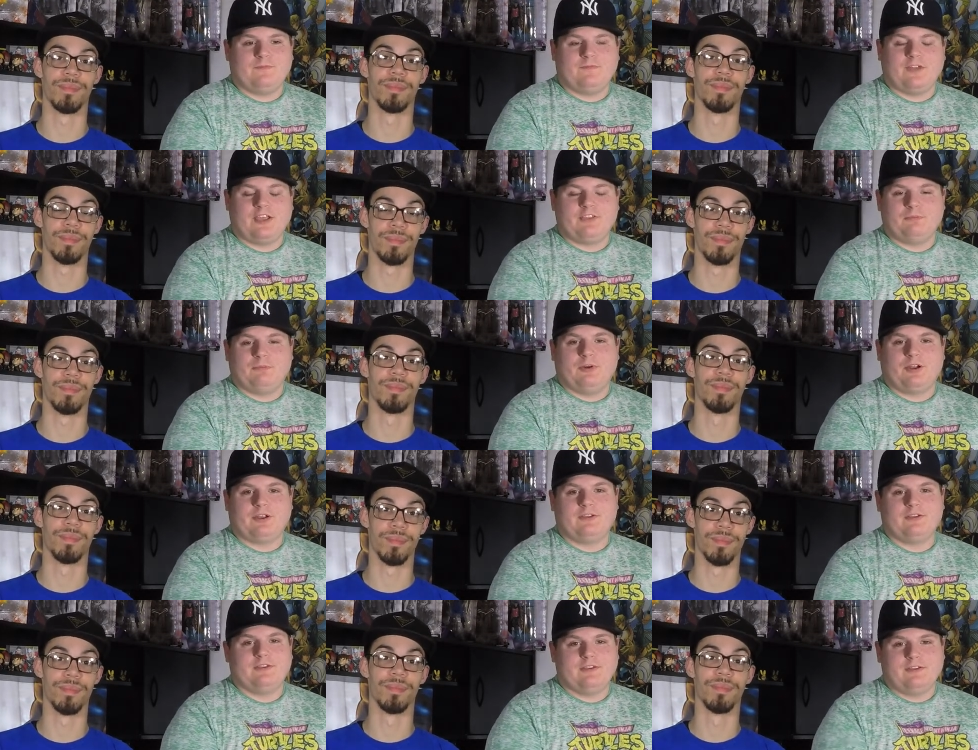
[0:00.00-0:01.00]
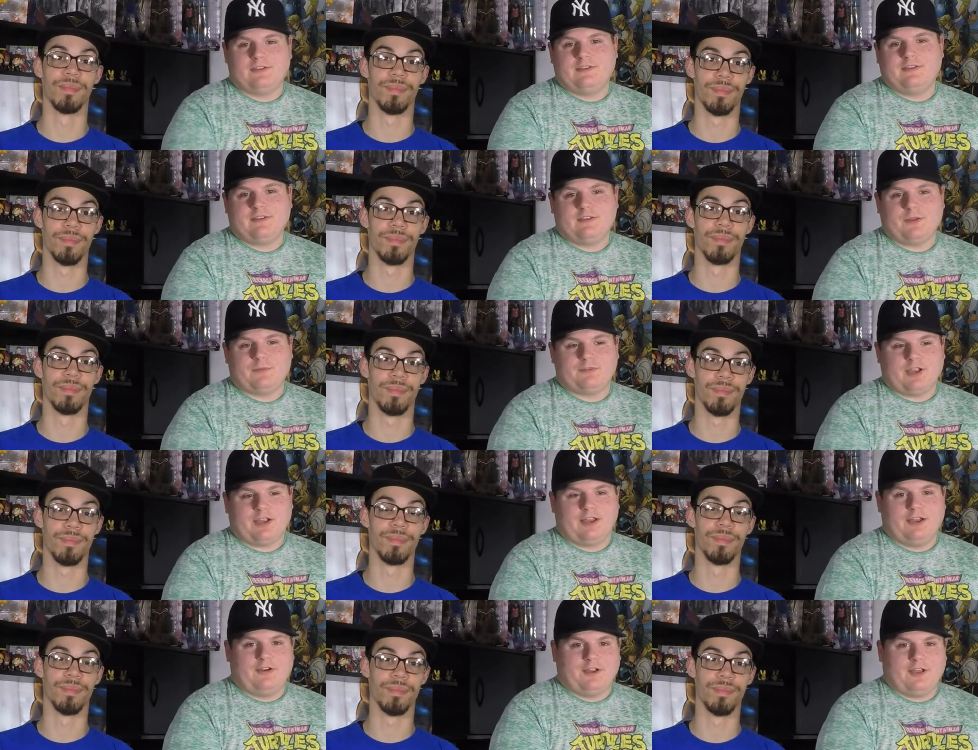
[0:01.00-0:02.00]
Speaker 1: Facebook. Come check
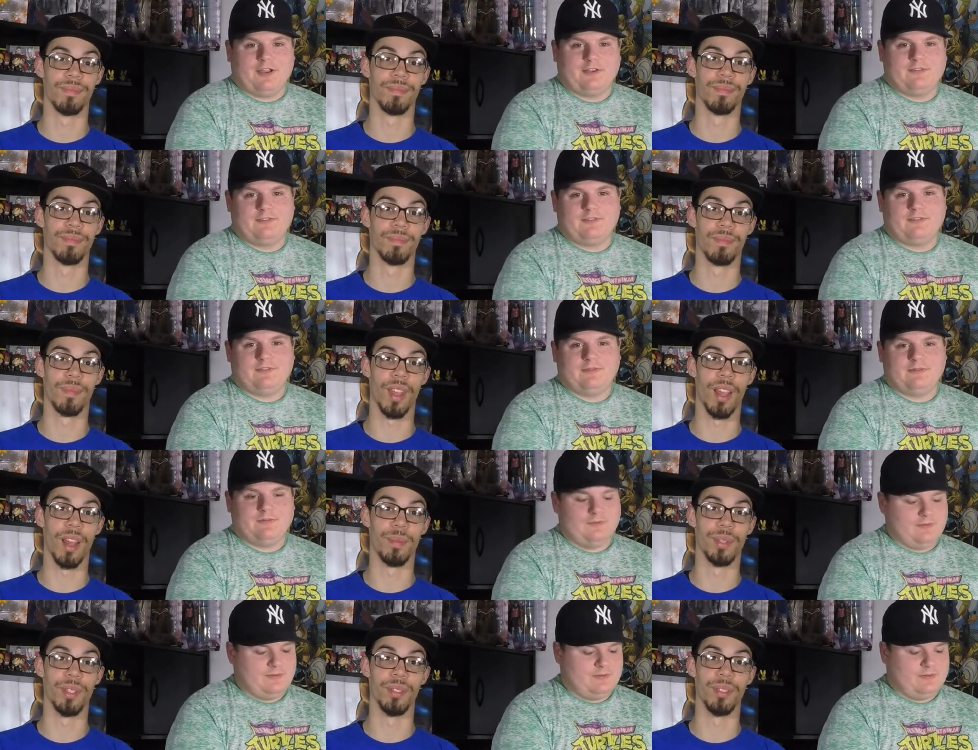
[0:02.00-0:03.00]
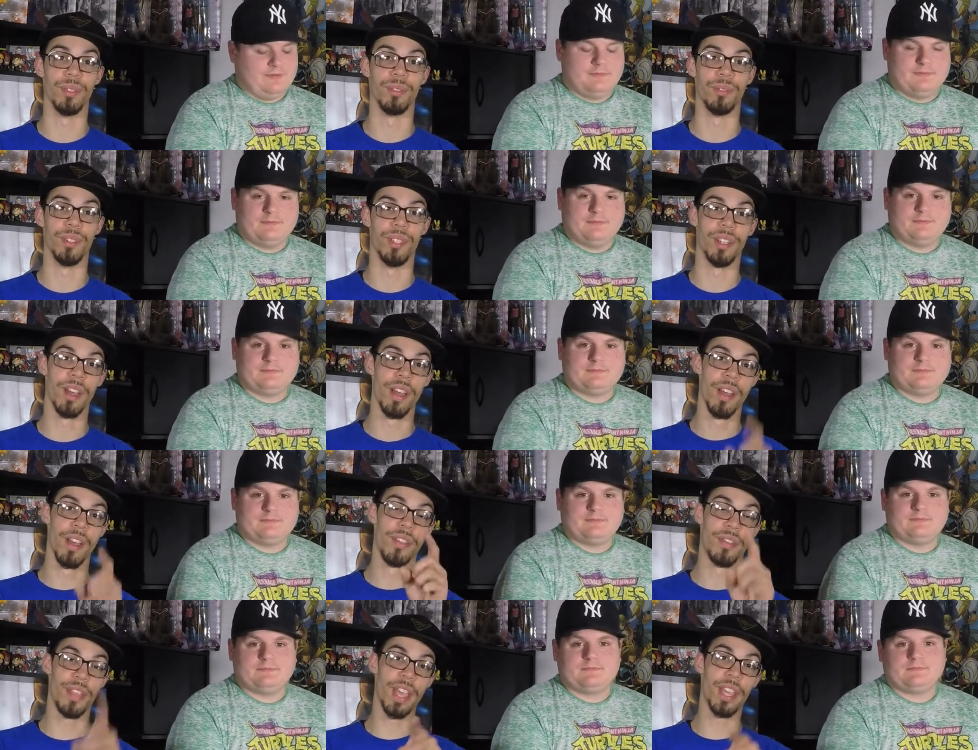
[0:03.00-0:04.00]
it out, guys.
Speaker 2: Absolutely.
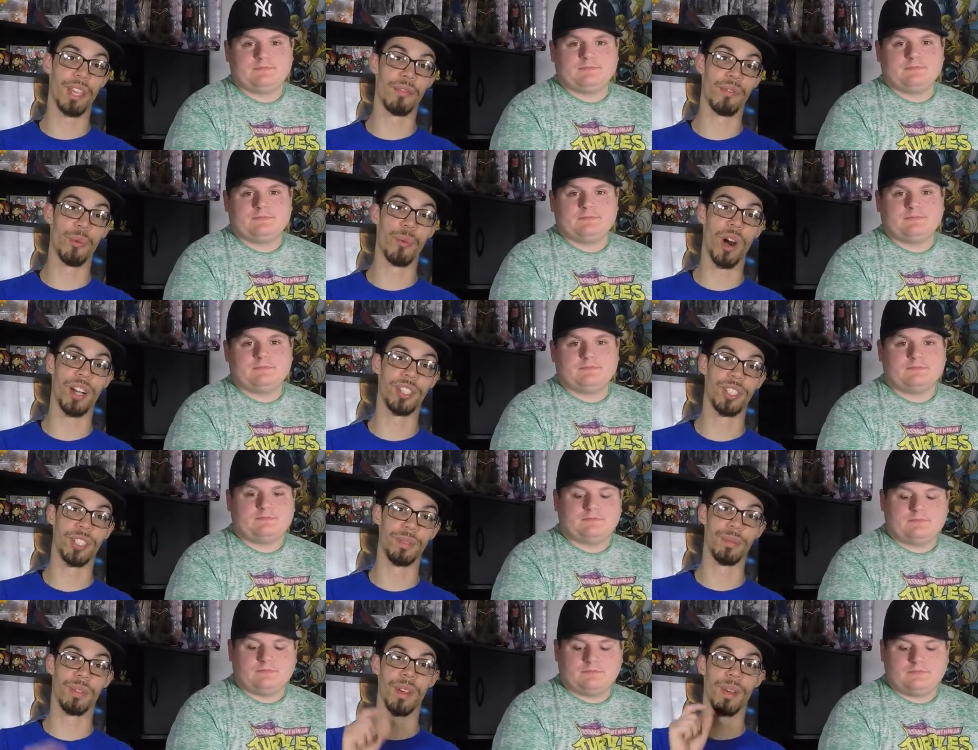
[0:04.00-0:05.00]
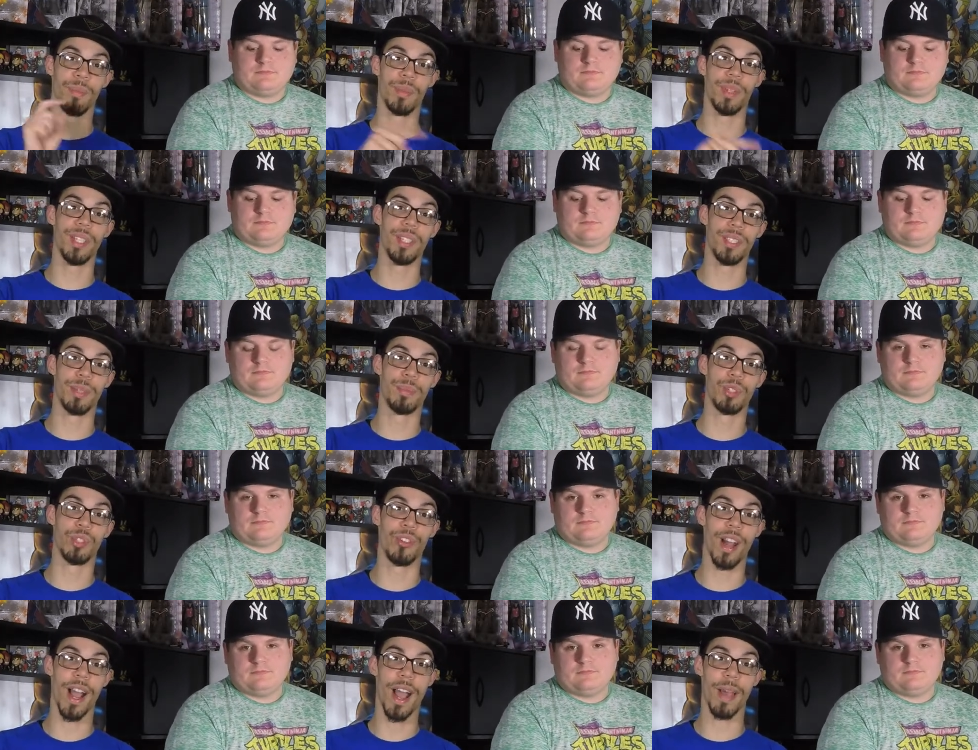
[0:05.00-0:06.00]
Thank you for watching. Please
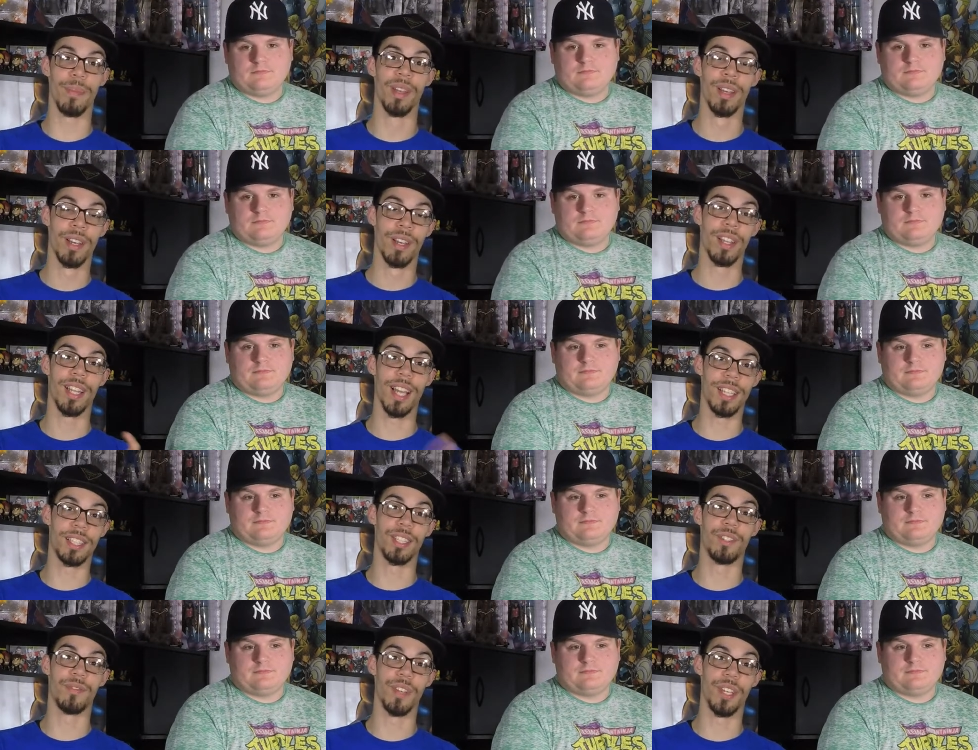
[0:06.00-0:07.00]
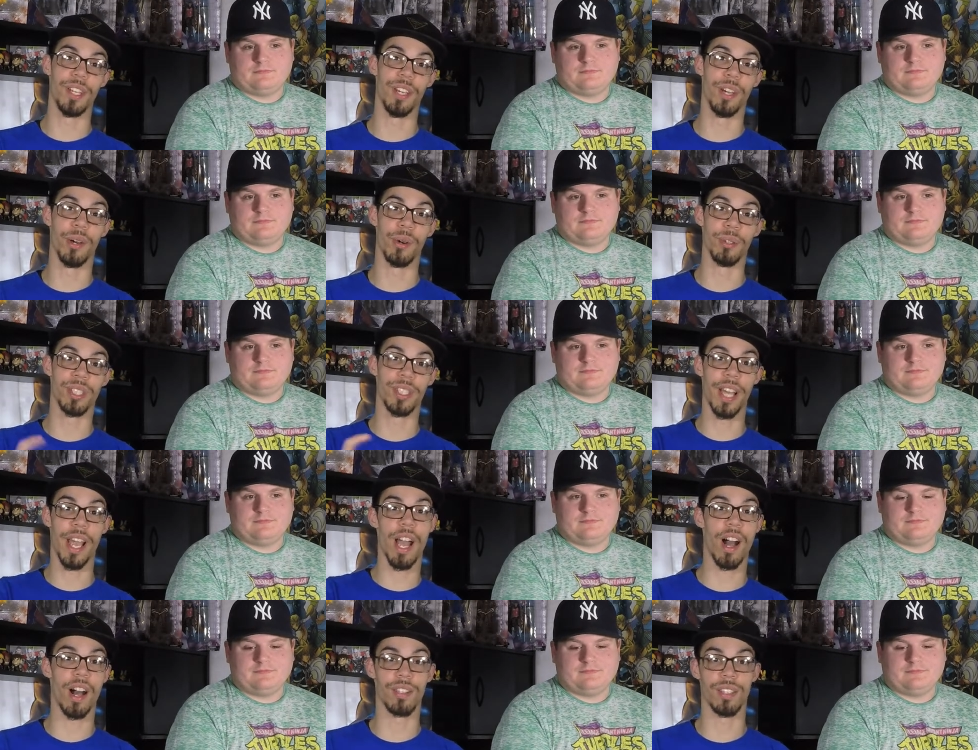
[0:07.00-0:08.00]
subscribe, like this video, stay
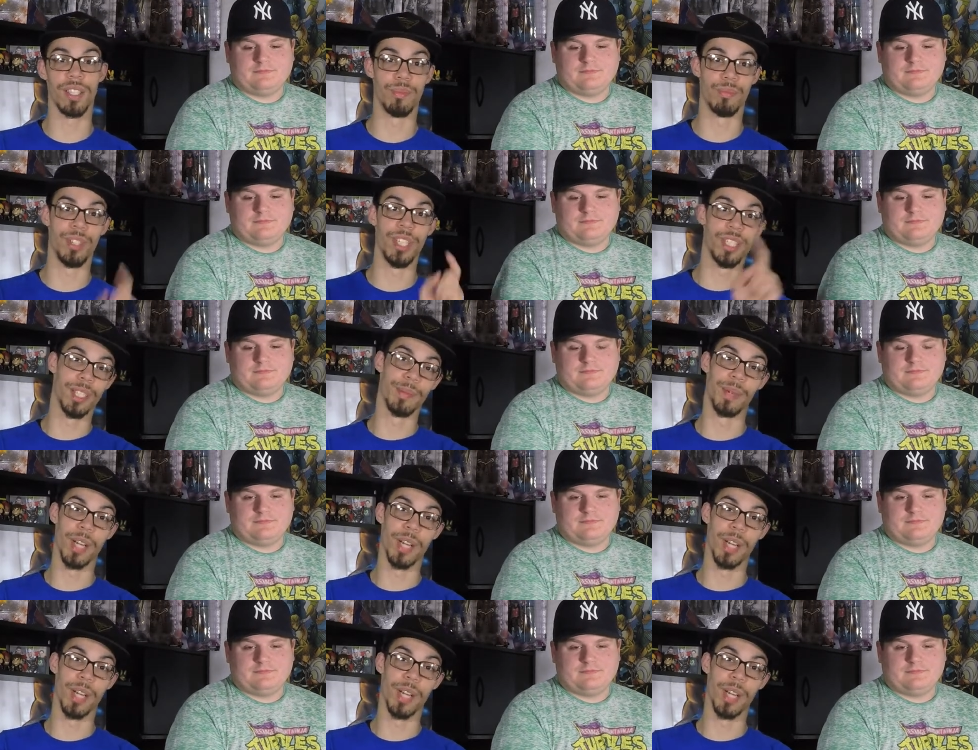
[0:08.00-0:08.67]
awesome, read some